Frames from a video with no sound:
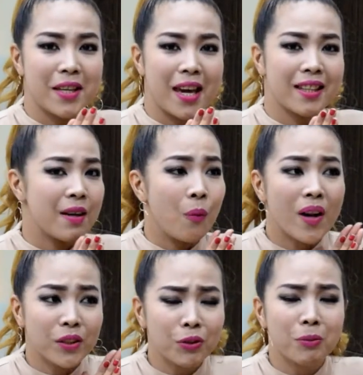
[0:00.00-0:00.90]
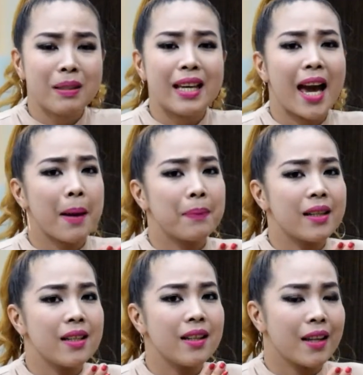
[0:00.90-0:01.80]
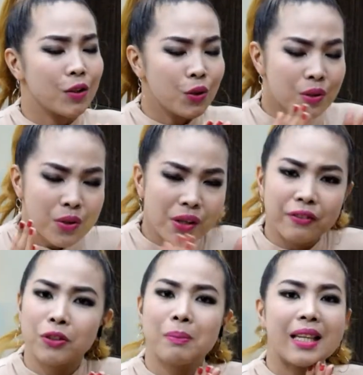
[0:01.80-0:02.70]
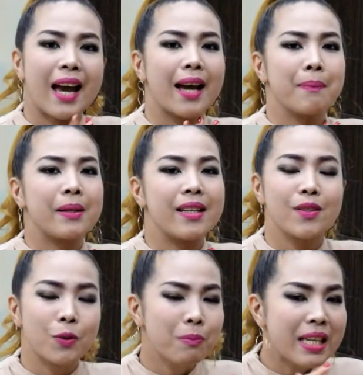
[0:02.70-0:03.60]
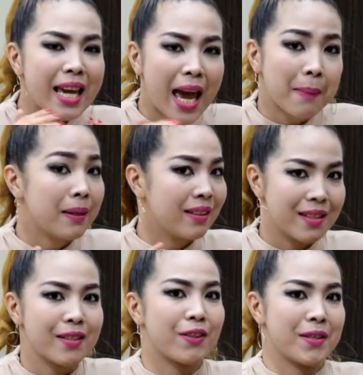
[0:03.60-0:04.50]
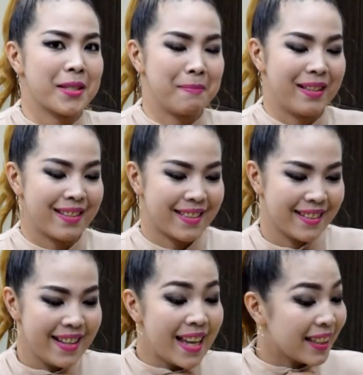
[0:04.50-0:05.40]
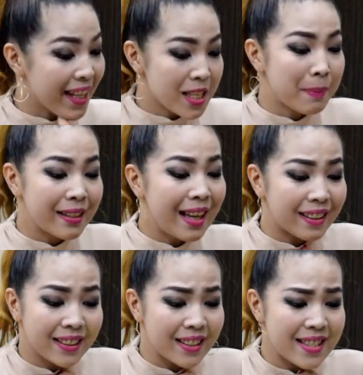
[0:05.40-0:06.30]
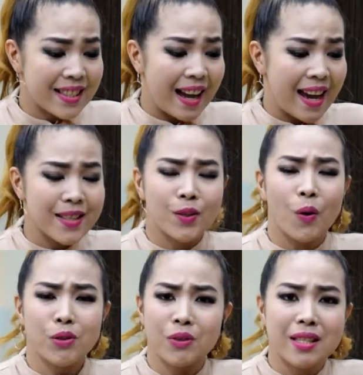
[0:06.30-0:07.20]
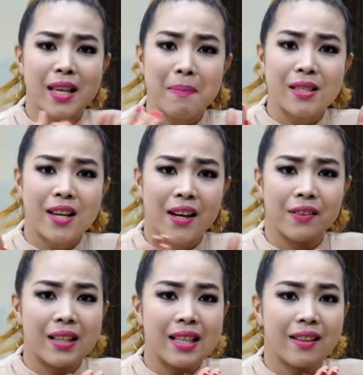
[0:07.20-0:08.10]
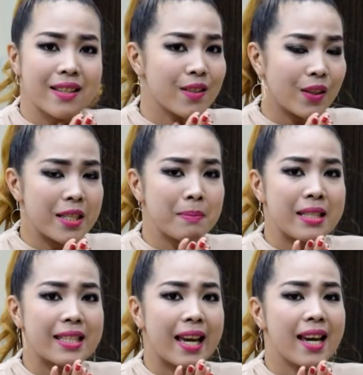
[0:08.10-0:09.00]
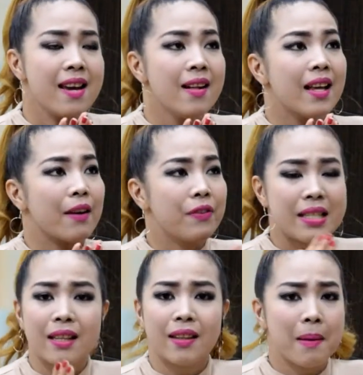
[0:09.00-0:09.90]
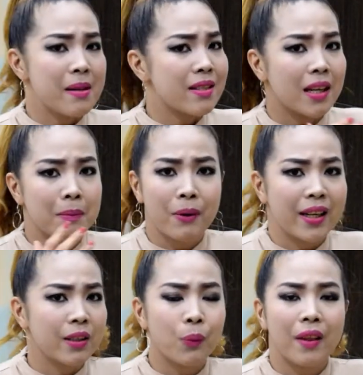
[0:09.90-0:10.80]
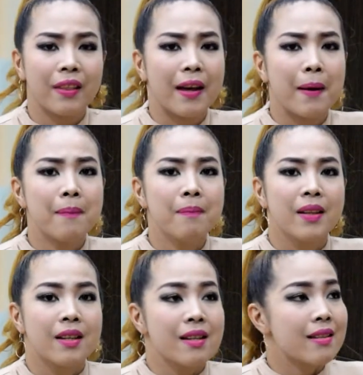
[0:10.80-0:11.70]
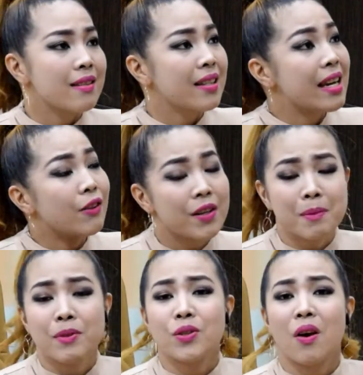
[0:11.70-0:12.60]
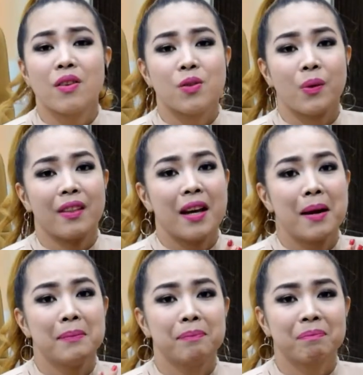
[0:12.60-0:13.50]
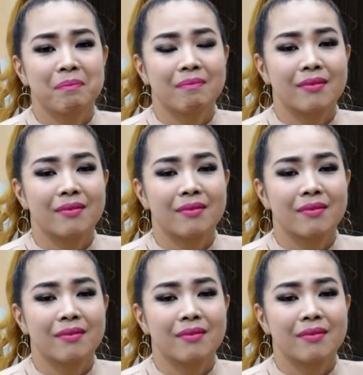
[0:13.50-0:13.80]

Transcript: Okay? They want you to be happy and you deserve to be happy. So, be happy this Christmas. Last but not the least, guys, go to the cemetery this Christmas Day. Visit them and celebrate it with them. Sing Christmas songs with them.